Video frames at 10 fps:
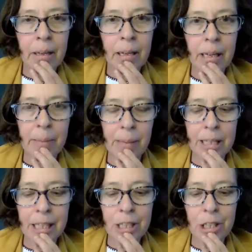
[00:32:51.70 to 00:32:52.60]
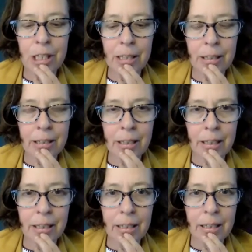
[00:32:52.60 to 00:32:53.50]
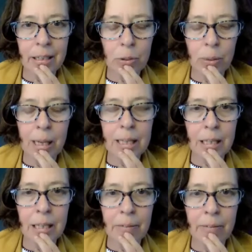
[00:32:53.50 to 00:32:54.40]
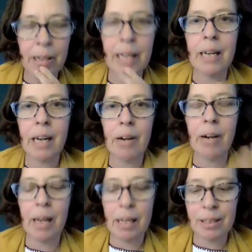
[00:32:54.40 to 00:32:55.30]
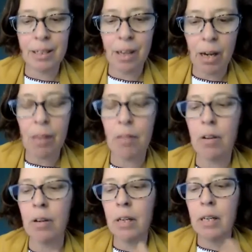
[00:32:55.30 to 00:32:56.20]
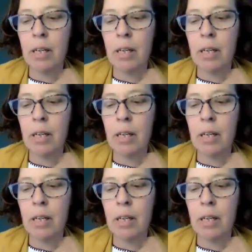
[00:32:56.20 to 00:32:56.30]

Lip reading: in my teaching, tried to convey now as an author,